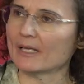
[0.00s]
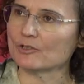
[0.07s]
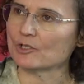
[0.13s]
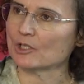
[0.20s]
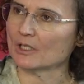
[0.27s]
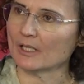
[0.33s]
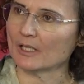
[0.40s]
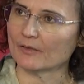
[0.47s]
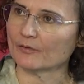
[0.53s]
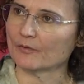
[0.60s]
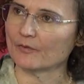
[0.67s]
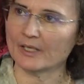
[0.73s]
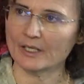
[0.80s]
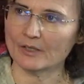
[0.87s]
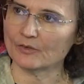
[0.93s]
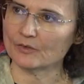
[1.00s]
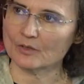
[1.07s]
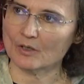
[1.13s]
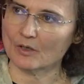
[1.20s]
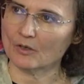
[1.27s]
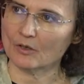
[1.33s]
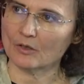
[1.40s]
again, you can make
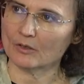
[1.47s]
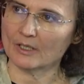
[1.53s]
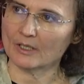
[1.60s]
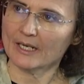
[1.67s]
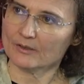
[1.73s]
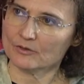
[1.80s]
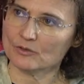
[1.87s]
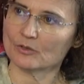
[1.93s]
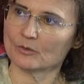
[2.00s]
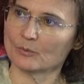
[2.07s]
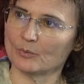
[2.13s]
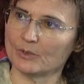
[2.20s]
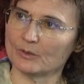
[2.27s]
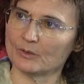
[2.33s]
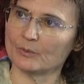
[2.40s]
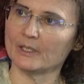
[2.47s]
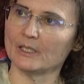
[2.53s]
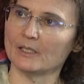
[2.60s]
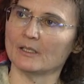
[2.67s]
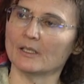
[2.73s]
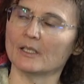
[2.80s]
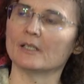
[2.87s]
correlations, but it
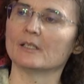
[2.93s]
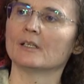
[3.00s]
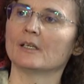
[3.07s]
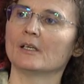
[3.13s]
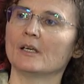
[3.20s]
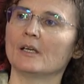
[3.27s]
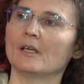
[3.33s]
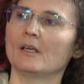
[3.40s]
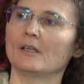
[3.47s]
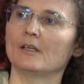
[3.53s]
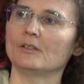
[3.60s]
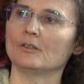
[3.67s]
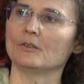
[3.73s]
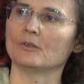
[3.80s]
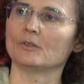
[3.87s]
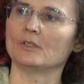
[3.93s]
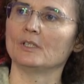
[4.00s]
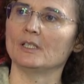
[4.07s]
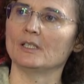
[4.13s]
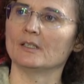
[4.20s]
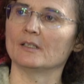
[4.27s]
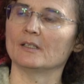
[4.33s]
has been
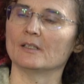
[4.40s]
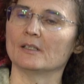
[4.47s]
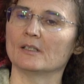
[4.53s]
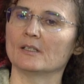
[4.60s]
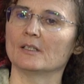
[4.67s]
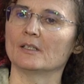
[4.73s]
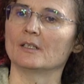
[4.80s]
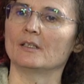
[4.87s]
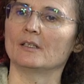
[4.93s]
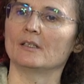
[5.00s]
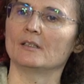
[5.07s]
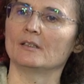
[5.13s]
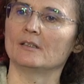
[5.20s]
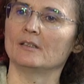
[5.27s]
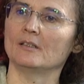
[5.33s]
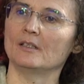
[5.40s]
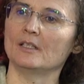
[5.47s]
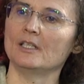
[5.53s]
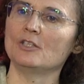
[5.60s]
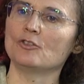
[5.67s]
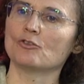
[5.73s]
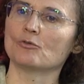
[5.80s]
impossible to follow
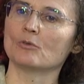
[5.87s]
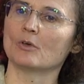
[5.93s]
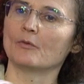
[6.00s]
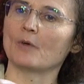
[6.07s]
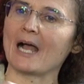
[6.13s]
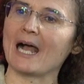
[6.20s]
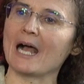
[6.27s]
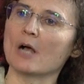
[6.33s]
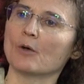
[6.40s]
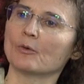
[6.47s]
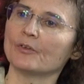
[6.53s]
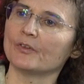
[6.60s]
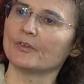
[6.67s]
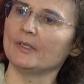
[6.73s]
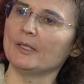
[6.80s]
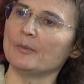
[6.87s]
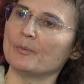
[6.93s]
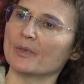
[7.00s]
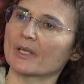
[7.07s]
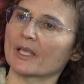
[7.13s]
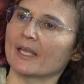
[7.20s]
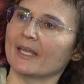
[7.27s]
in the same
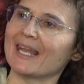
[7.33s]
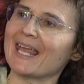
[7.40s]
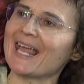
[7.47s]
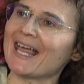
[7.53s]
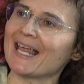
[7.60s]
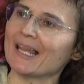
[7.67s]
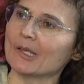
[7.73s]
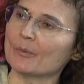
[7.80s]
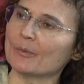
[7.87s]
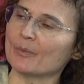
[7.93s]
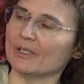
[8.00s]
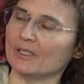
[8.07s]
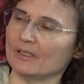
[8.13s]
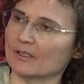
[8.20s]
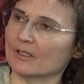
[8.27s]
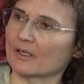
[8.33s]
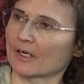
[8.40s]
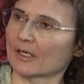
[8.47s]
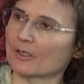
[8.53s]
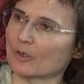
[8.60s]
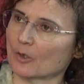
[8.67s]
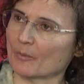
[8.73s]
animal the
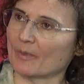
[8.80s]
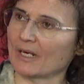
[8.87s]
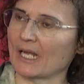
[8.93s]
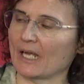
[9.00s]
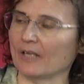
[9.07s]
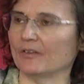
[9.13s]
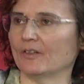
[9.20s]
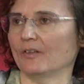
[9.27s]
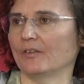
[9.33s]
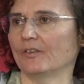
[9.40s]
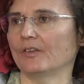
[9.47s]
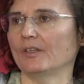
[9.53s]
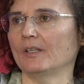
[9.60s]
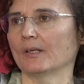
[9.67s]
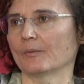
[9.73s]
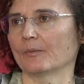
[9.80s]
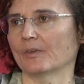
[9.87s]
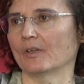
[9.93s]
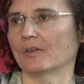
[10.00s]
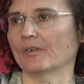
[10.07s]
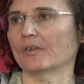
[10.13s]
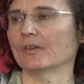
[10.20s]
same synapses,
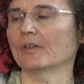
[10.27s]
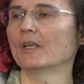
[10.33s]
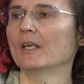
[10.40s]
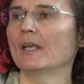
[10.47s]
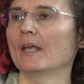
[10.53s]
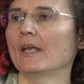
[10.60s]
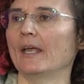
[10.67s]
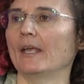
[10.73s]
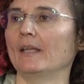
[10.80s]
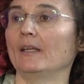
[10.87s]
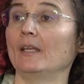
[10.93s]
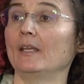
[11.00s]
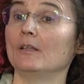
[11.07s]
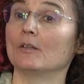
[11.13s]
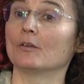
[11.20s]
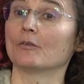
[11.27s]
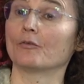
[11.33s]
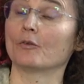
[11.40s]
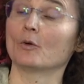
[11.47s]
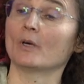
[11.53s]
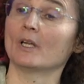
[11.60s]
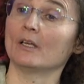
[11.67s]
literally, in an
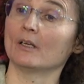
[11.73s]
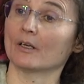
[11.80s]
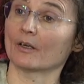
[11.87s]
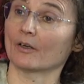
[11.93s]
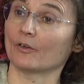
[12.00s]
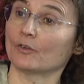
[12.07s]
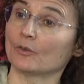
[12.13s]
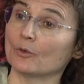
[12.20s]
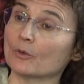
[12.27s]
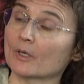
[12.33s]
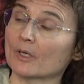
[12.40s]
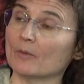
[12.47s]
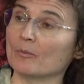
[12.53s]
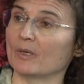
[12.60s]
animal alive,